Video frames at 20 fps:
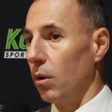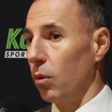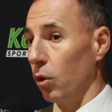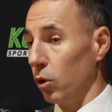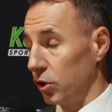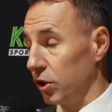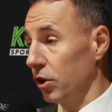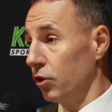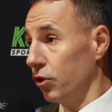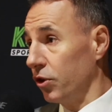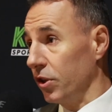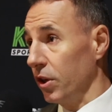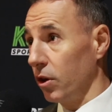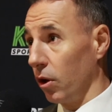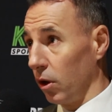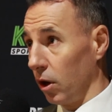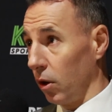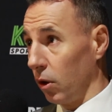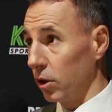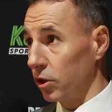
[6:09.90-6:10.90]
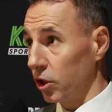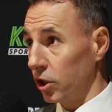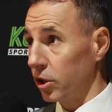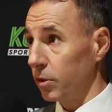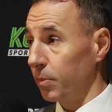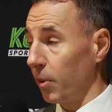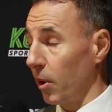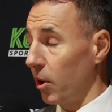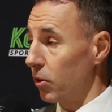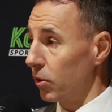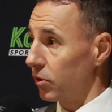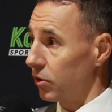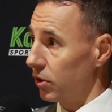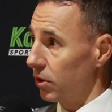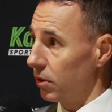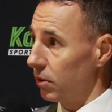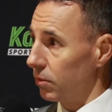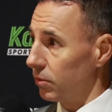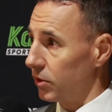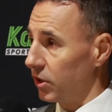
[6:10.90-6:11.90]
Well, it's interesting. I just spoke
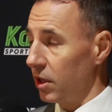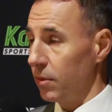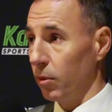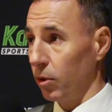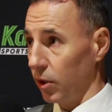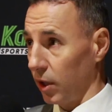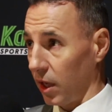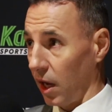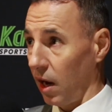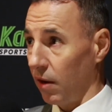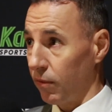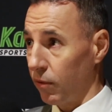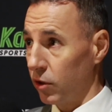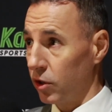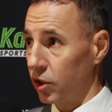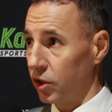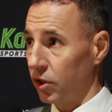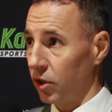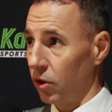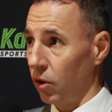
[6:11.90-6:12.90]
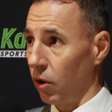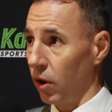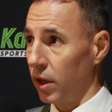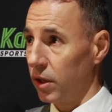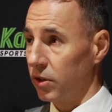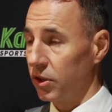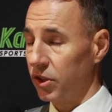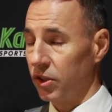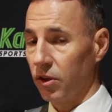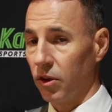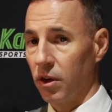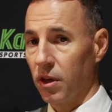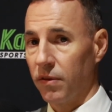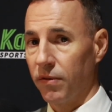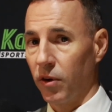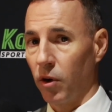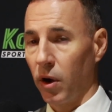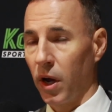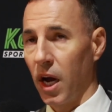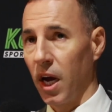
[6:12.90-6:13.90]
to Tim on the coverage tonight,
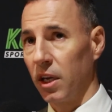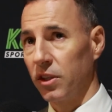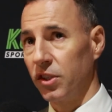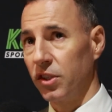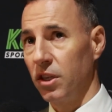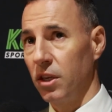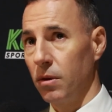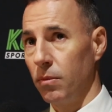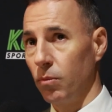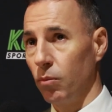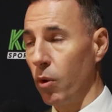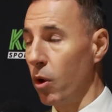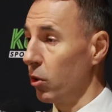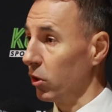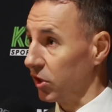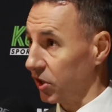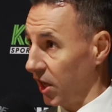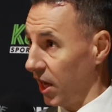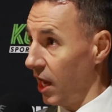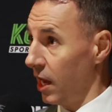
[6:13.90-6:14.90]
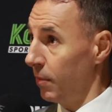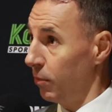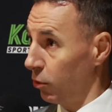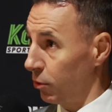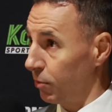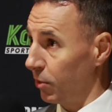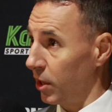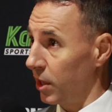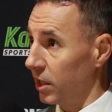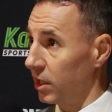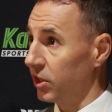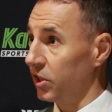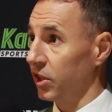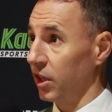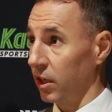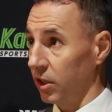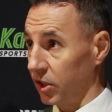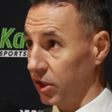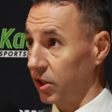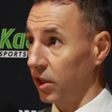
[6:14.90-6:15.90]
Steve, and I asked him where his camp would be, and he
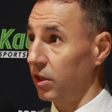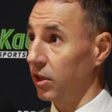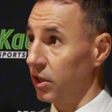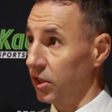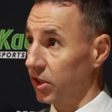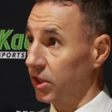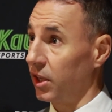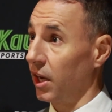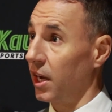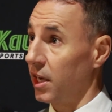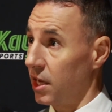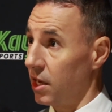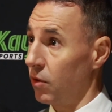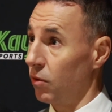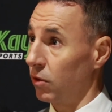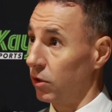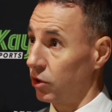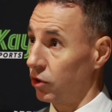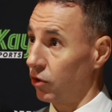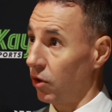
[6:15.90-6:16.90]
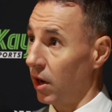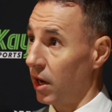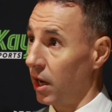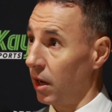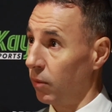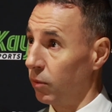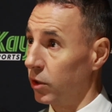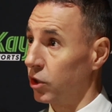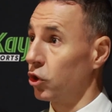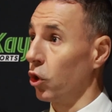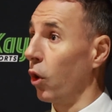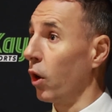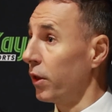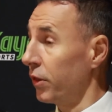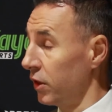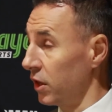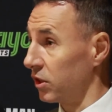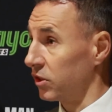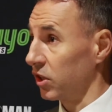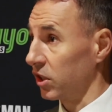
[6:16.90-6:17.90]
said he's staying here in Australia, which I
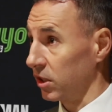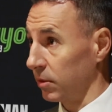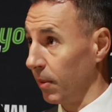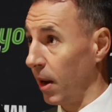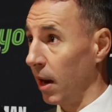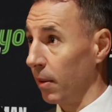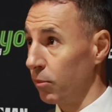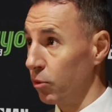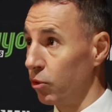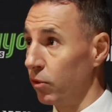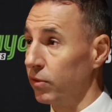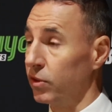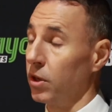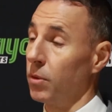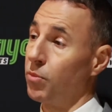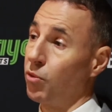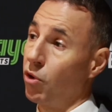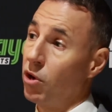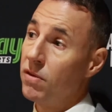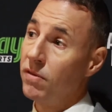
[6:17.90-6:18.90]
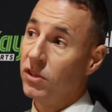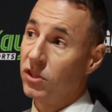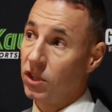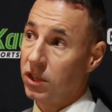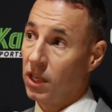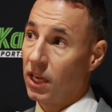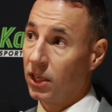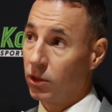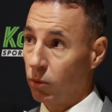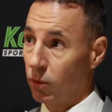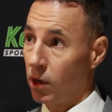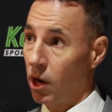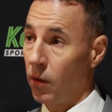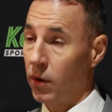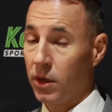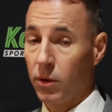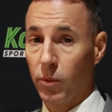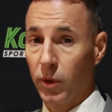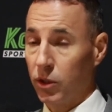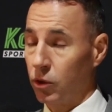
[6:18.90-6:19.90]
think is a smart move. So previously, as we know,
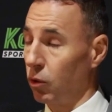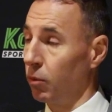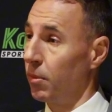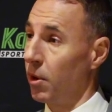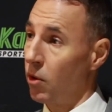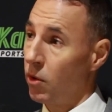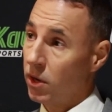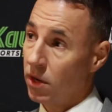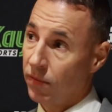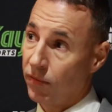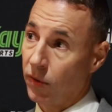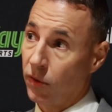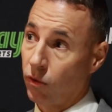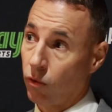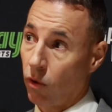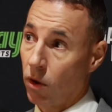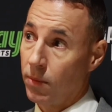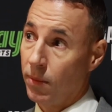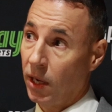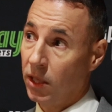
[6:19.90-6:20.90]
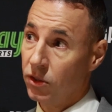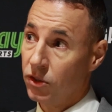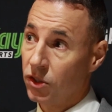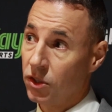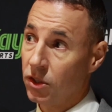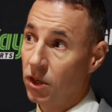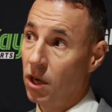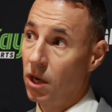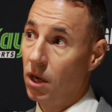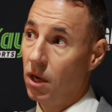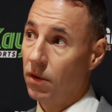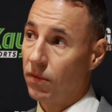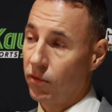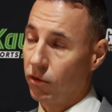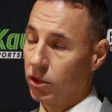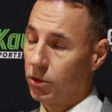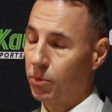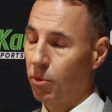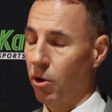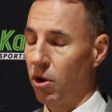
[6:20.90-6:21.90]
he went to America for 3 months
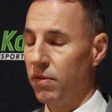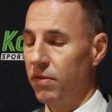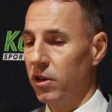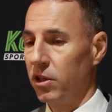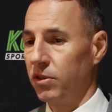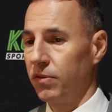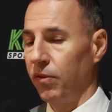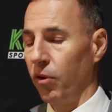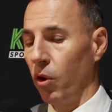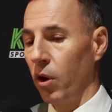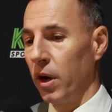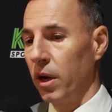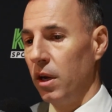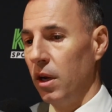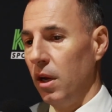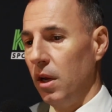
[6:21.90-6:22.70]
for his previous fight